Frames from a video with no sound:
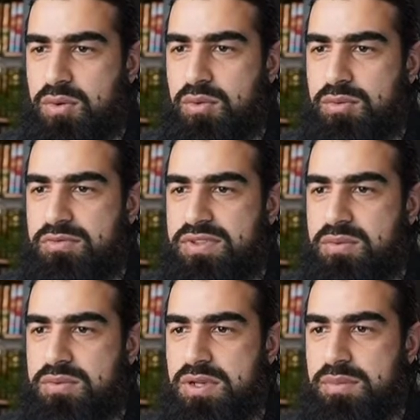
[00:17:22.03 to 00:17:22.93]
Mufti,
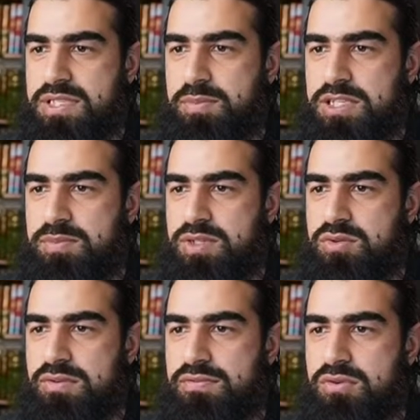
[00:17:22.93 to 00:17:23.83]
Usab, is it possible to do
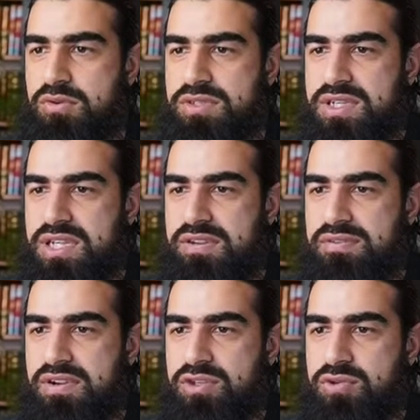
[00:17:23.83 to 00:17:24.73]
a full ghusl in a
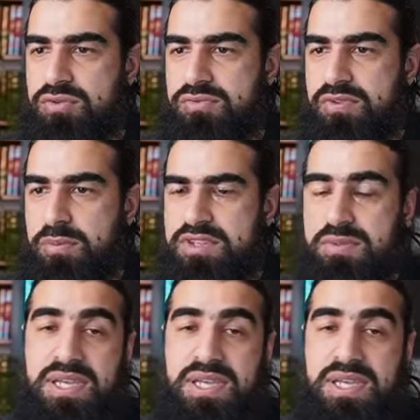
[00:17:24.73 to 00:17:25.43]
very short frame of time?